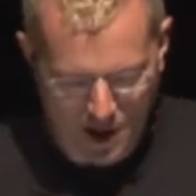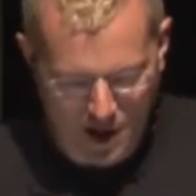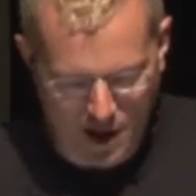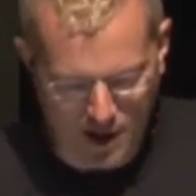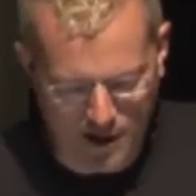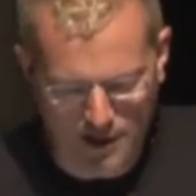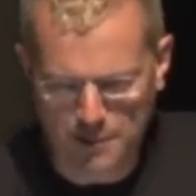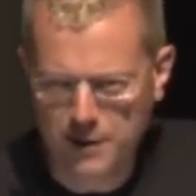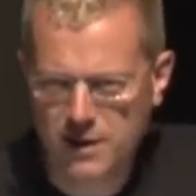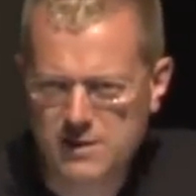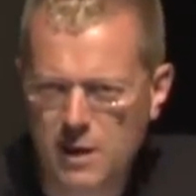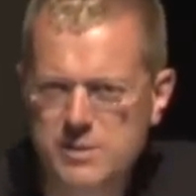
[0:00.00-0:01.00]

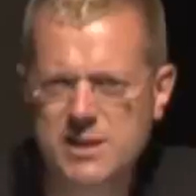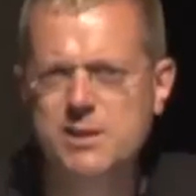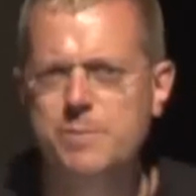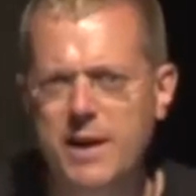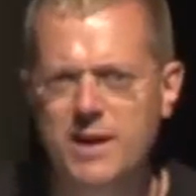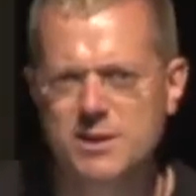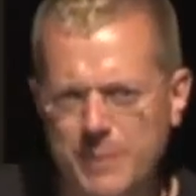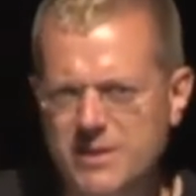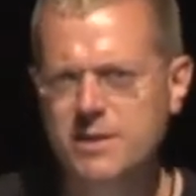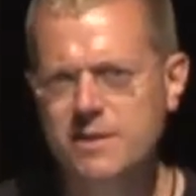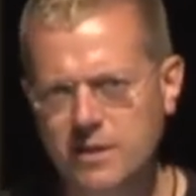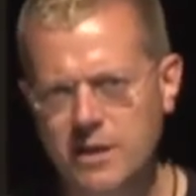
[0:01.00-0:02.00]
because I was
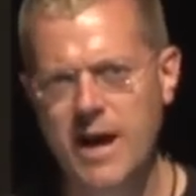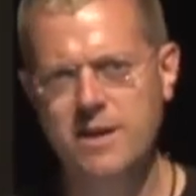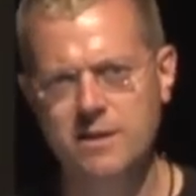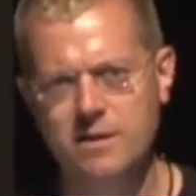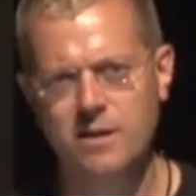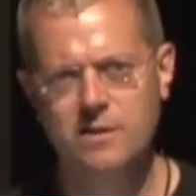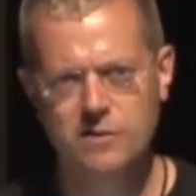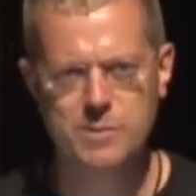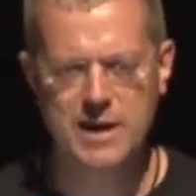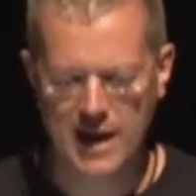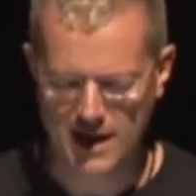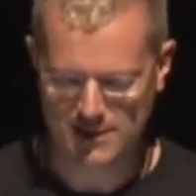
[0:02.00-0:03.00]
especially delighted to
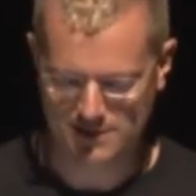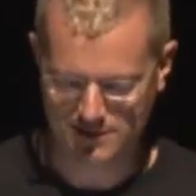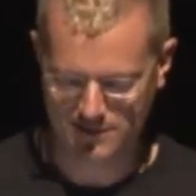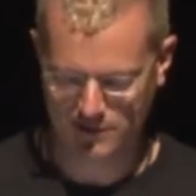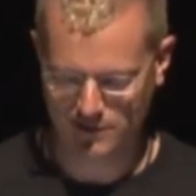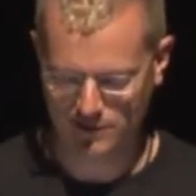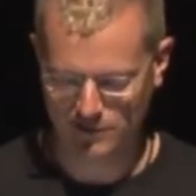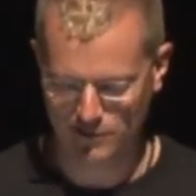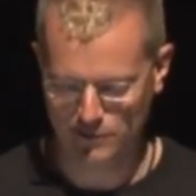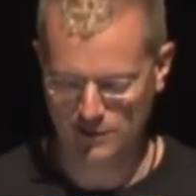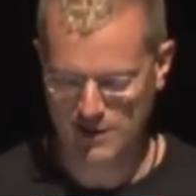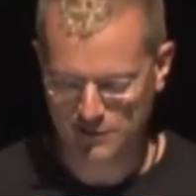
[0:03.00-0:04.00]
be asked
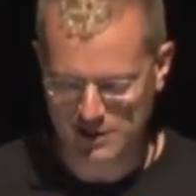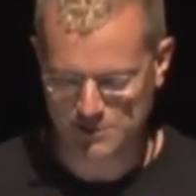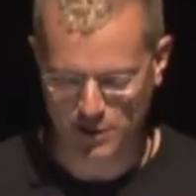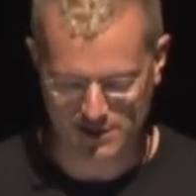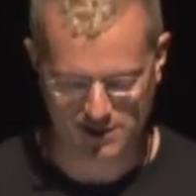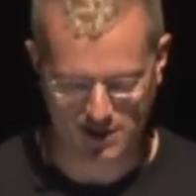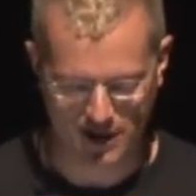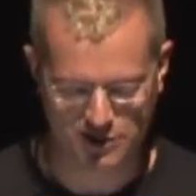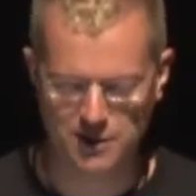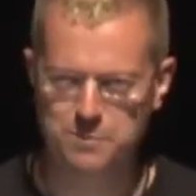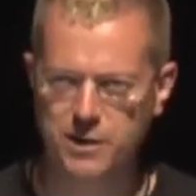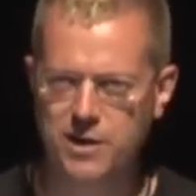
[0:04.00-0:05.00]
to give this
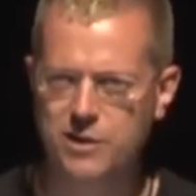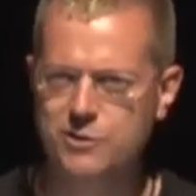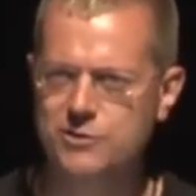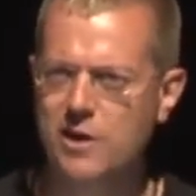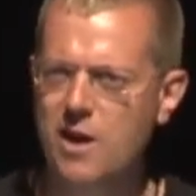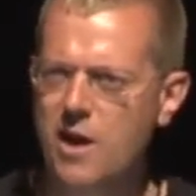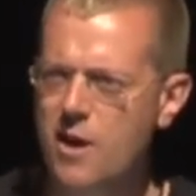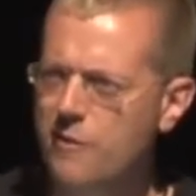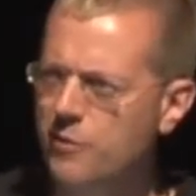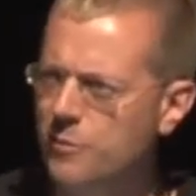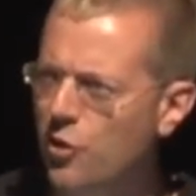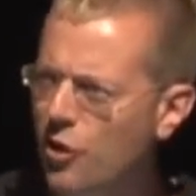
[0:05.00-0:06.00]
presentation because
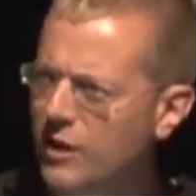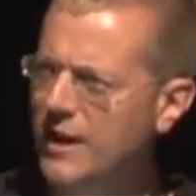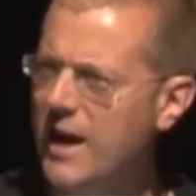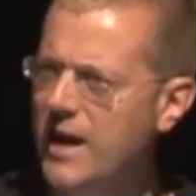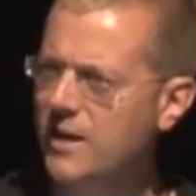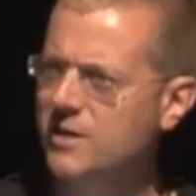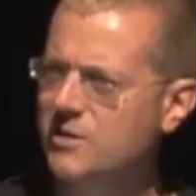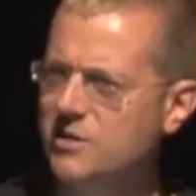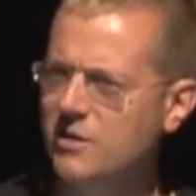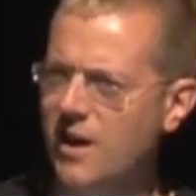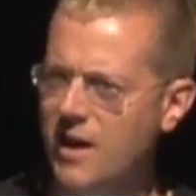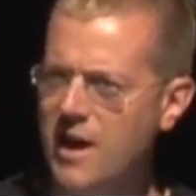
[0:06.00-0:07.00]
from an early
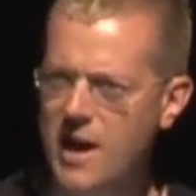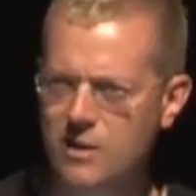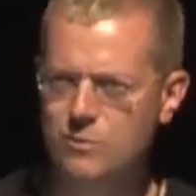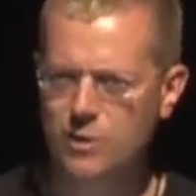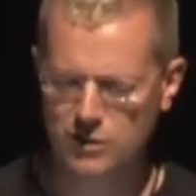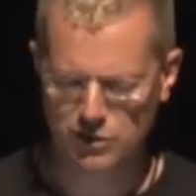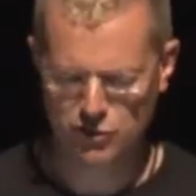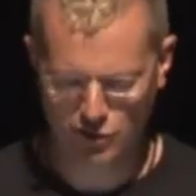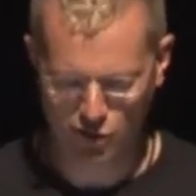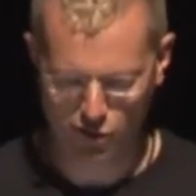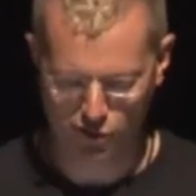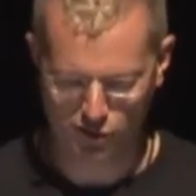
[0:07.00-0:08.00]
age I had what you could
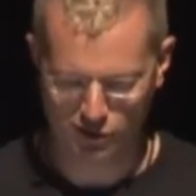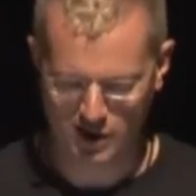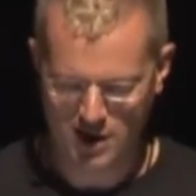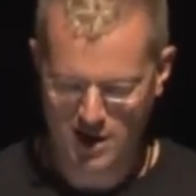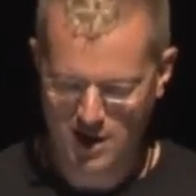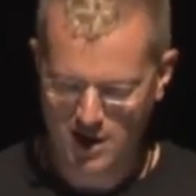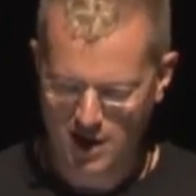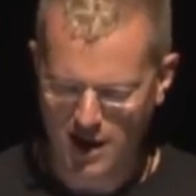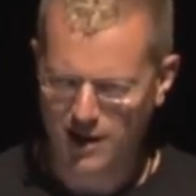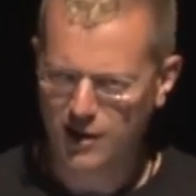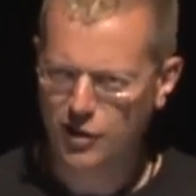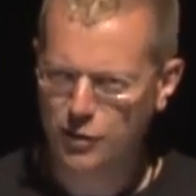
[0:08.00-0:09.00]
call,
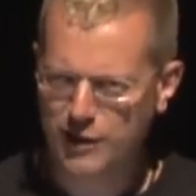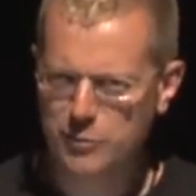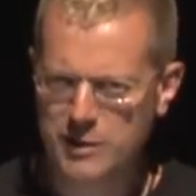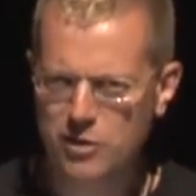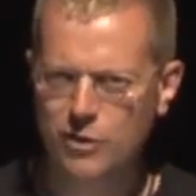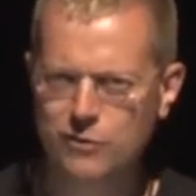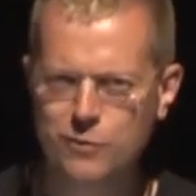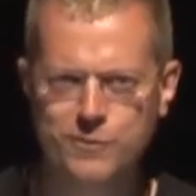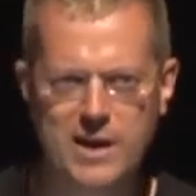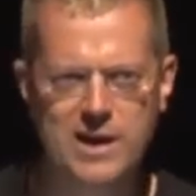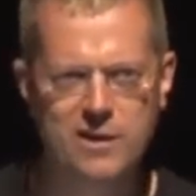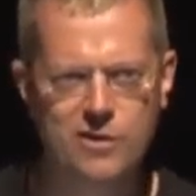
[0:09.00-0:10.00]
I don't think it would be going too
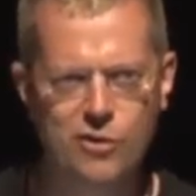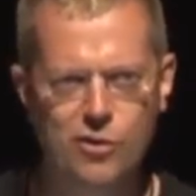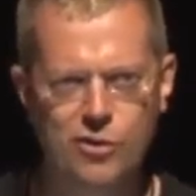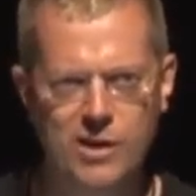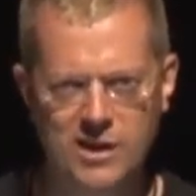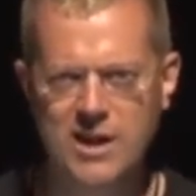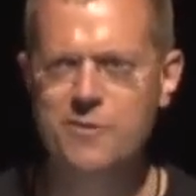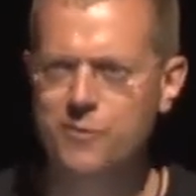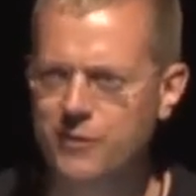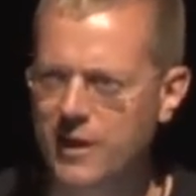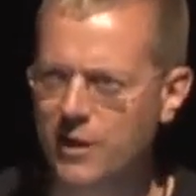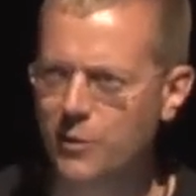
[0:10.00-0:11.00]
far to call, a love
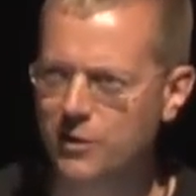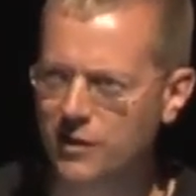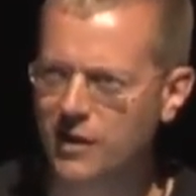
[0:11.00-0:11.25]
affair with the